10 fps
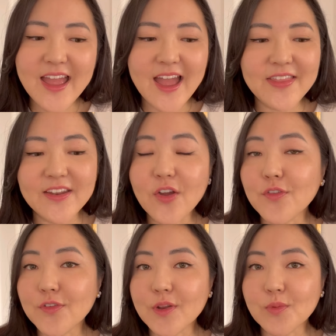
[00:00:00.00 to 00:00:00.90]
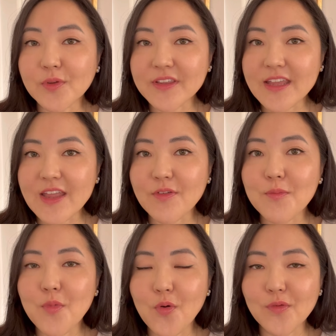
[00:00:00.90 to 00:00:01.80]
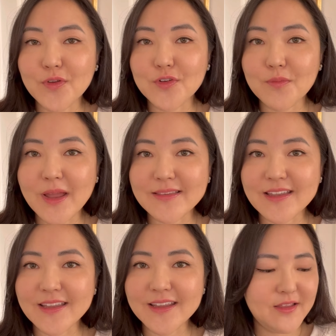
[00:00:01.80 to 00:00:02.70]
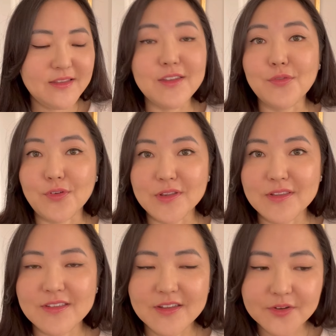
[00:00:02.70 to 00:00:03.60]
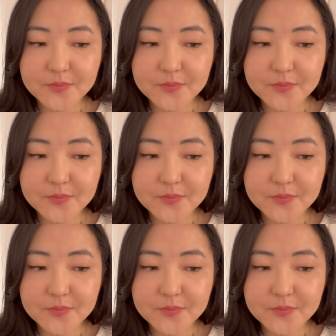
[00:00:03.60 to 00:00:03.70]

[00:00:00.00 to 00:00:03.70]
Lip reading: and then hopefully we'll see even more of a dramatic difference.